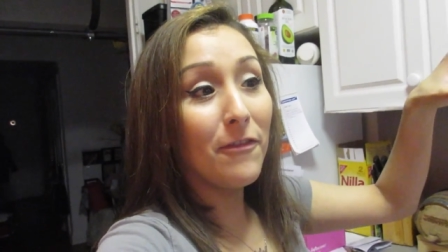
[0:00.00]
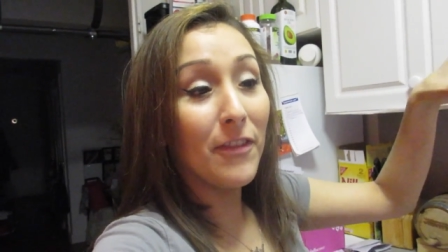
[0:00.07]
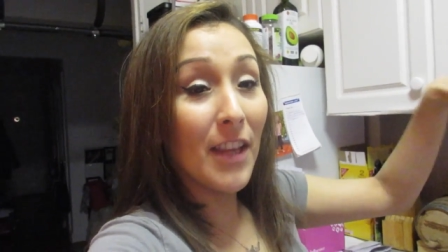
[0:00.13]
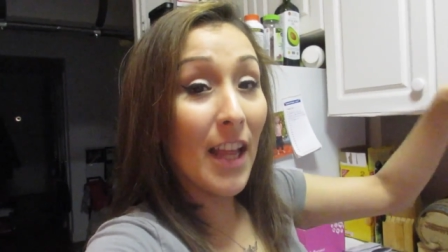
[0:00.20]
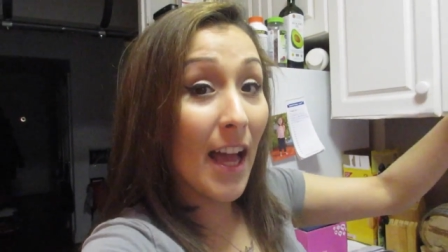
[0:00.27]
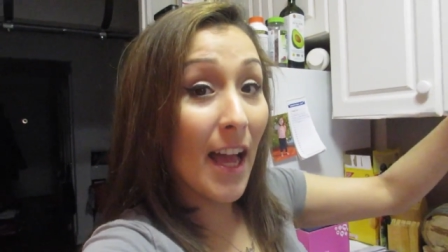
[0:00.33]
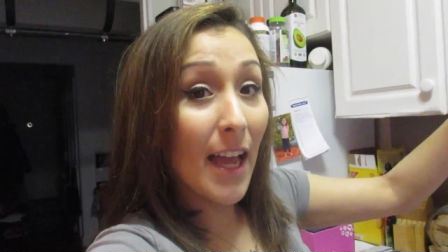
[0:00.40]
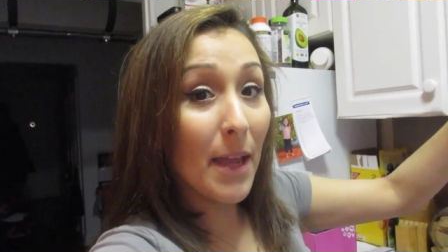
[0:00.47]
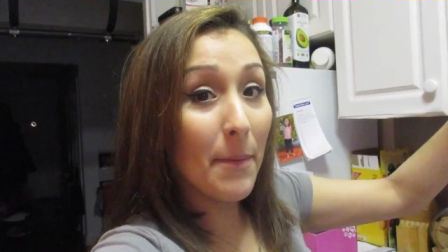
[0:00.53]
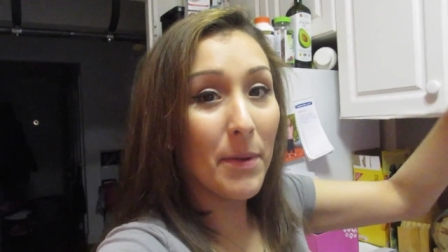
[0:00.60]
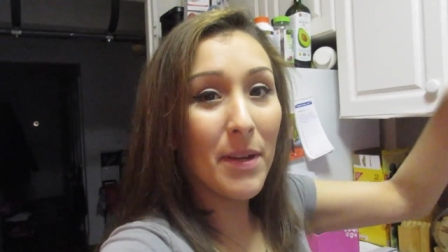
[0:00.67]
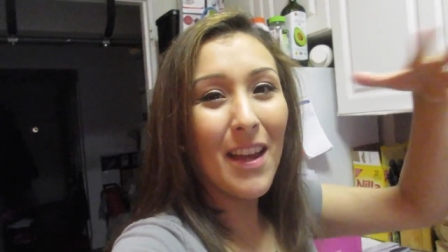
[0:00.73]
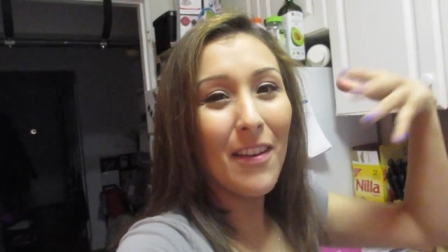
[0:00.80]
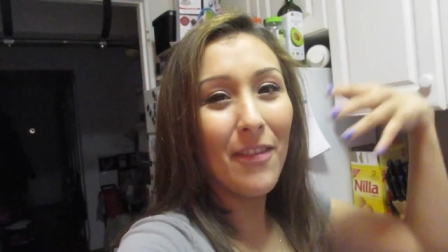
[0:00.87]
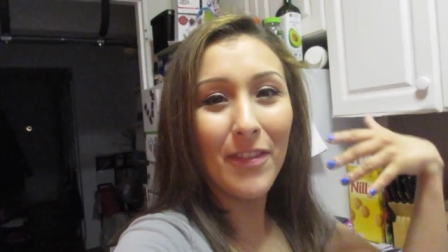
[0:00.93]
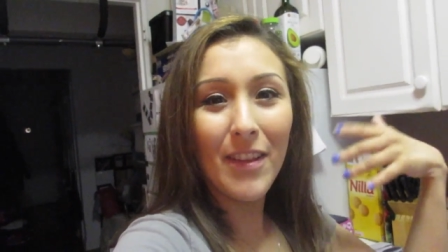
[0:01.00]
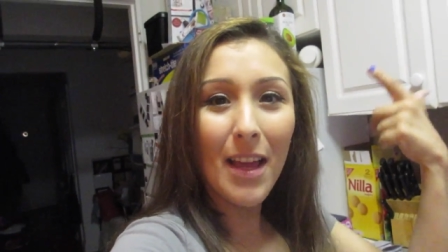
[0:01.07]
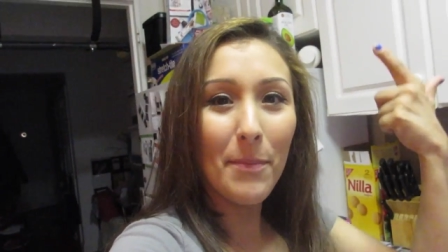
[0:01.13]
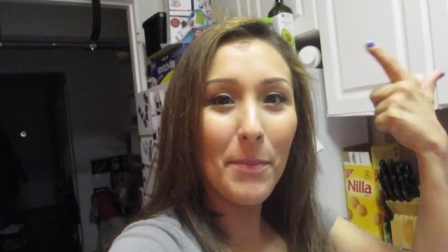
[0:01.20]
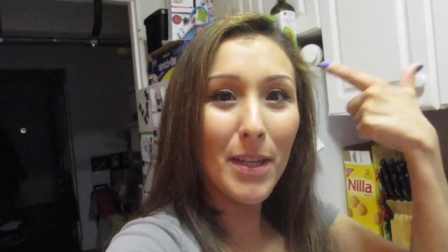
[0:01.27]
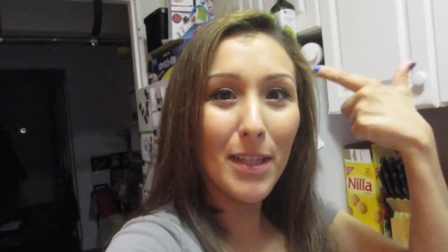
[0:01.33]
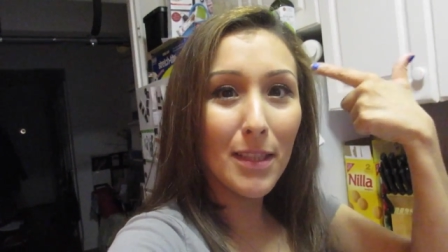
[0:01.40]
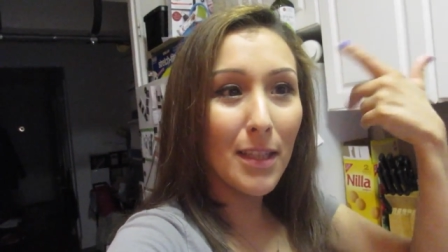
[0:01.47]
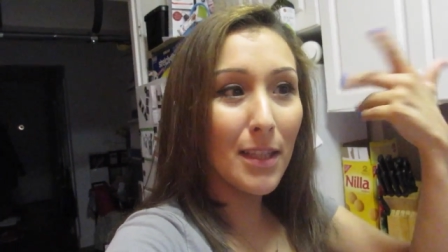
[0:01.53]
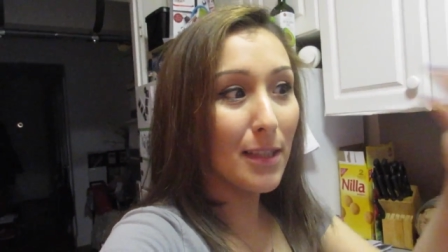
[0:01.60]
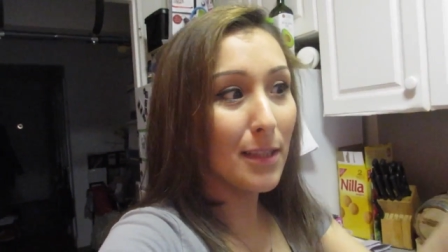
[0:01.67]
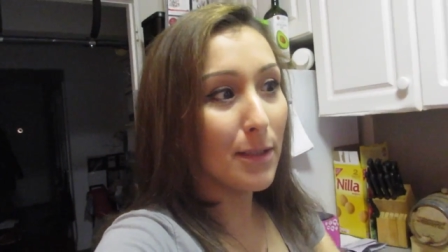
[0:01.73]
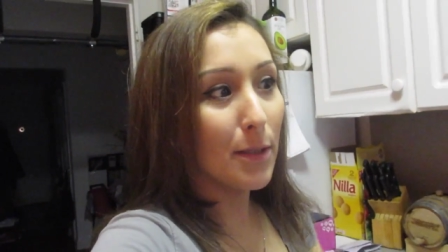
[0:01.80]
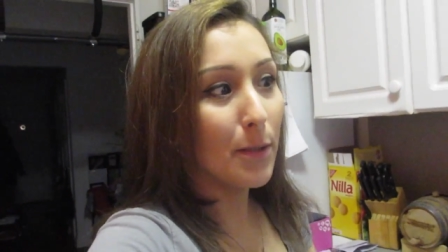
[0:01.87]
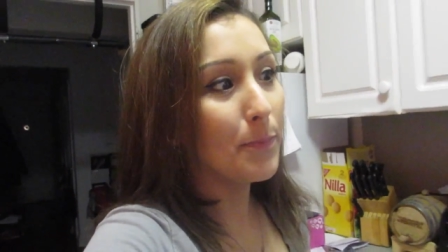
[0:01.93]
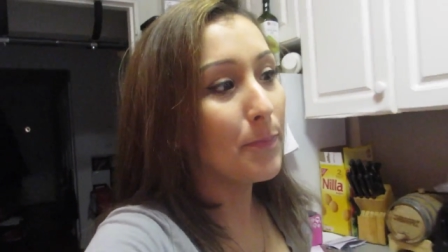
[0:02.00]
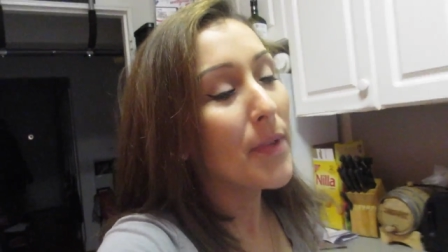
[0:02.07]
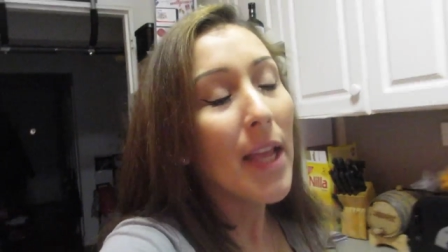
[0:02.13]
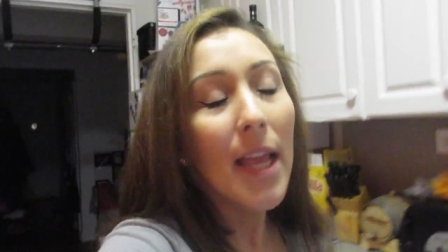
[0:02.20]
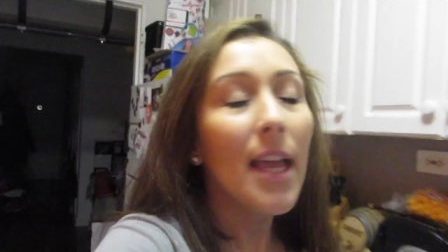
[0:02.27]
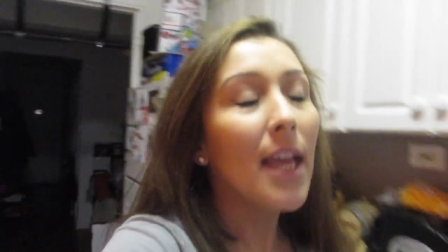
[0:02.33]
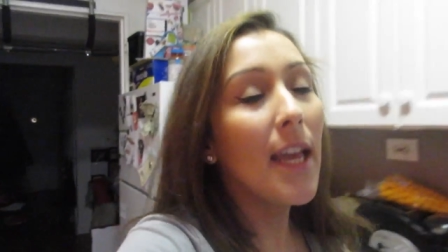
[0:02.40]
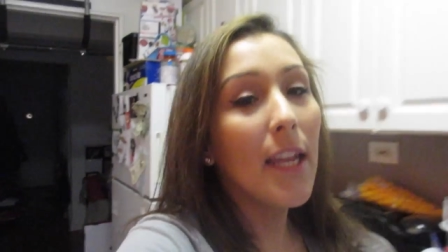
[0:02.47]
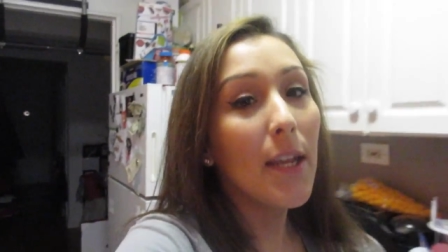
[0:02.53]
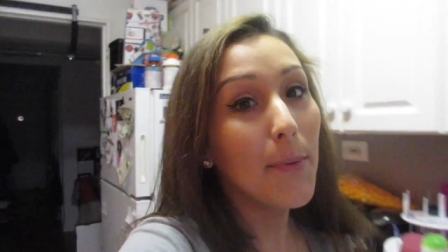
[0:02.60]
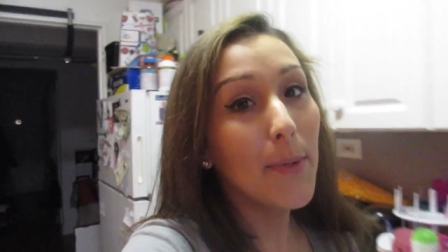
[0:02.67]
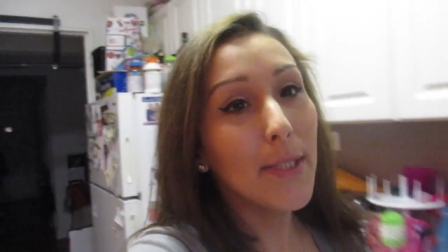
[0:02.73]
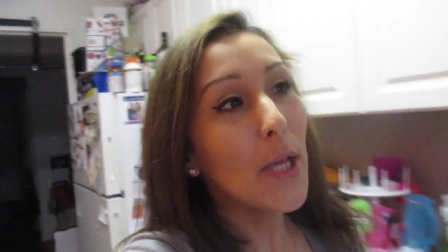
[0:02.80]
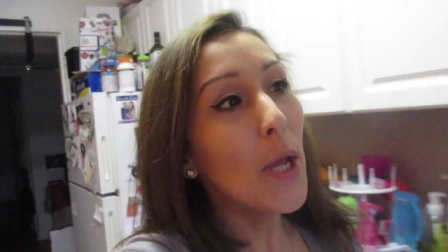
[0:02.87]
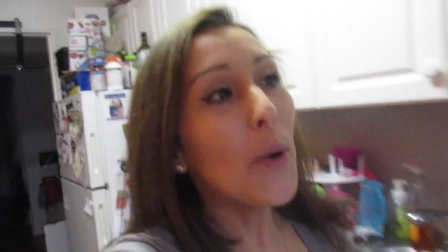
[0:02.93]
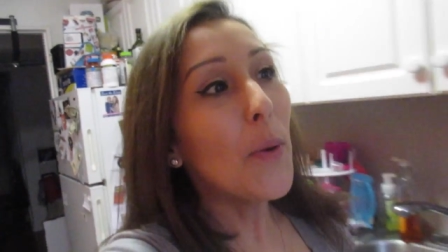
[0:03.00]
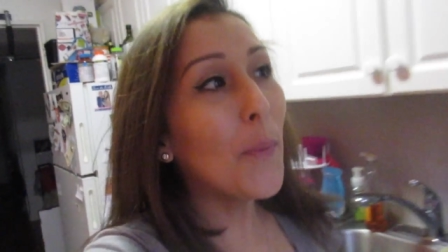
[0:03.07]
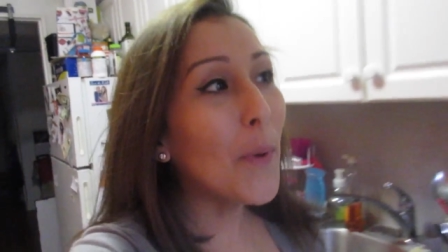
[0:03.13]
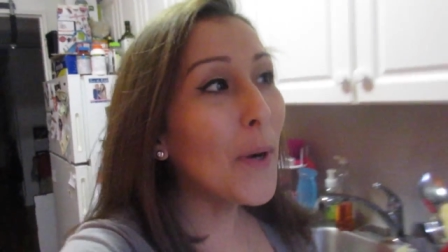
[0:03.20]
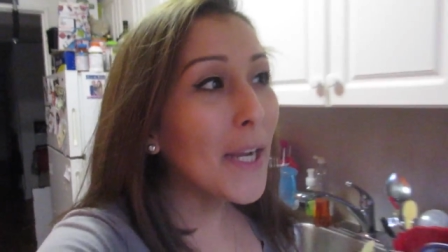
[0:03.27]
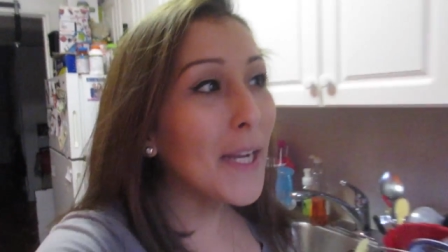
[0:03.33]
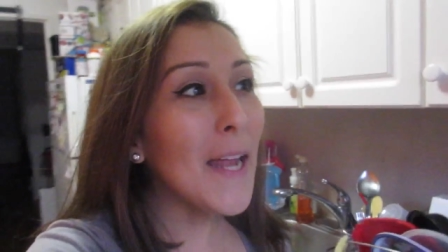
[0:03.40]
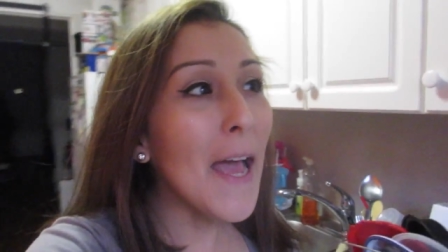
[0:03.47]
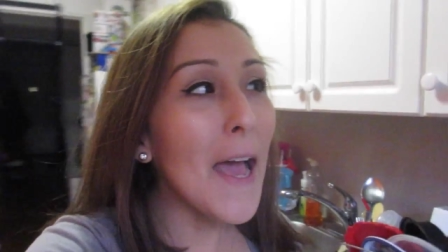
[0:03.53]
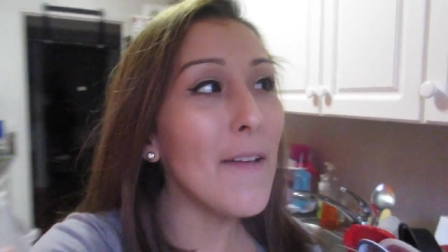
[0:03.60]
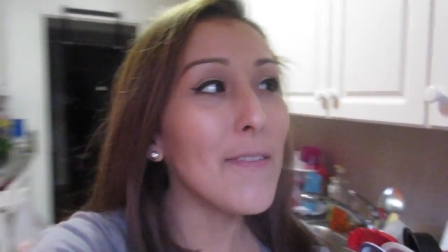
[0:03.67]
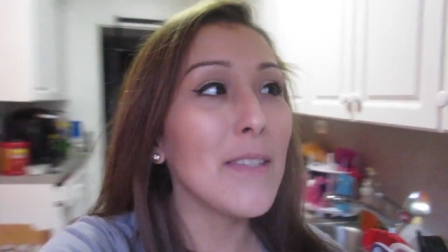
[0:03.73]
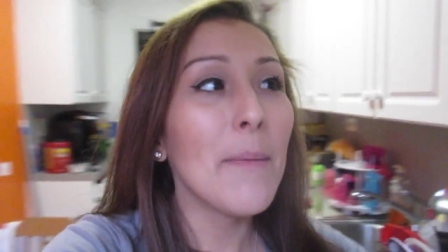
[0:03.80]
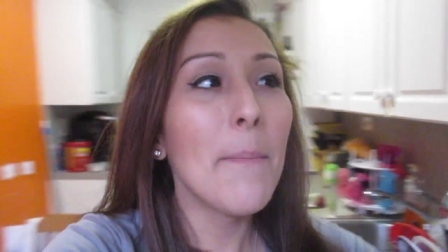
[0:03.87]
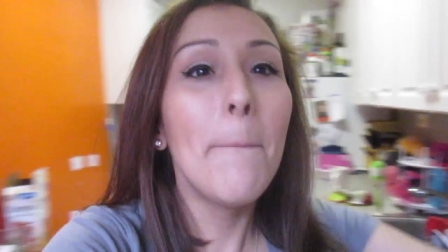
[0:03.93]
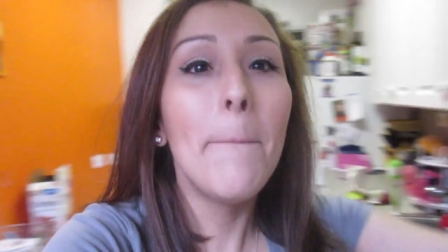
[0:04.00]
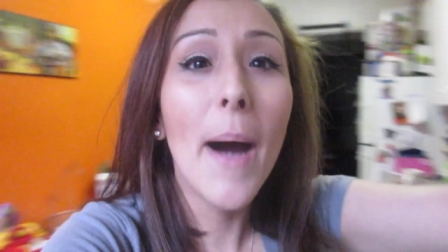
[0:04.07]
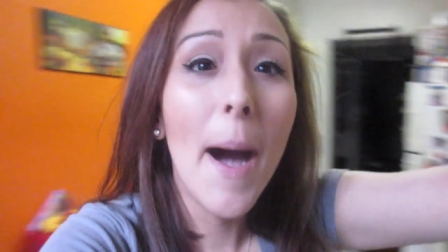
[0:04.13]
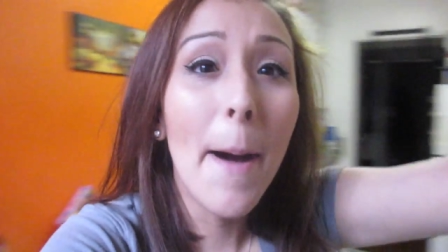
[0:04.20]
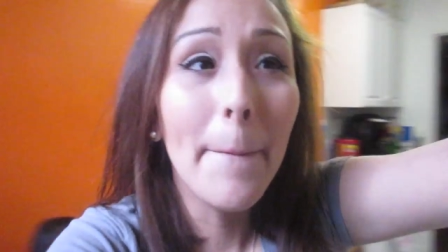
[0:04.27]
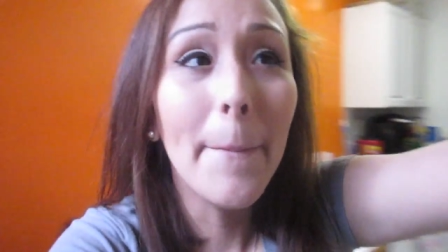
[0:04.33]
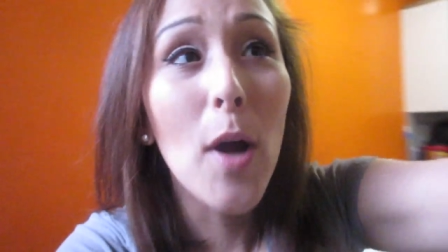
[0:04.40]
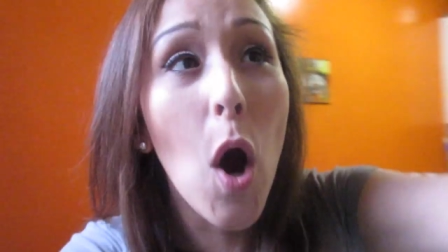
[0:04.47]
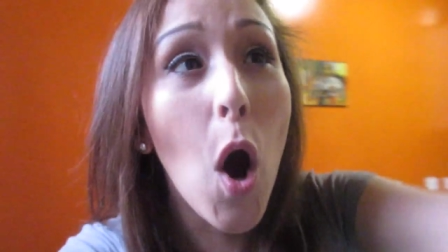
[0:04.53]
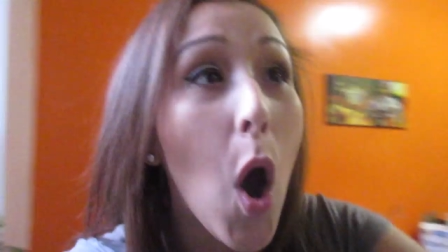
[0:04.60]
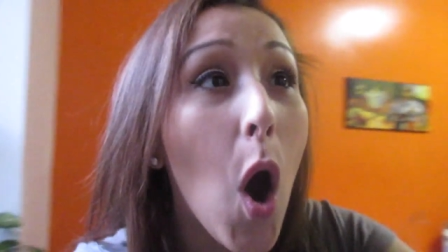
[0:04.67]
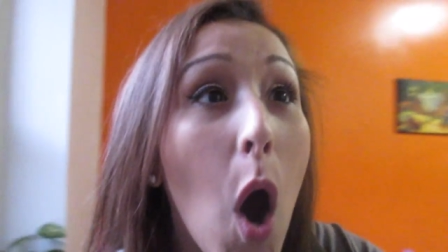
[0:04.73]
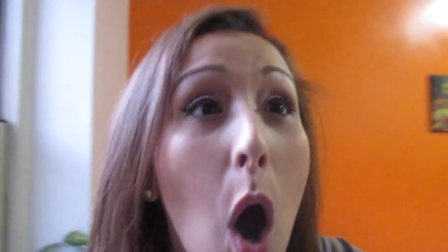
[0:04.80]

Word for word: fly but not fly because of this so anyways we're gonna have some popcorn